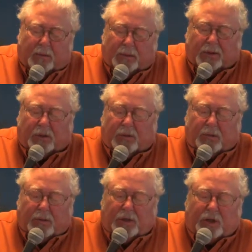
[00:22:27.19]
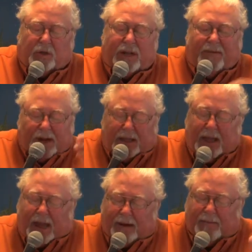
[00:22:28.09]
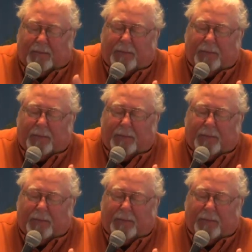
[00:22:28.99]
we'll, we'll just leave it at that.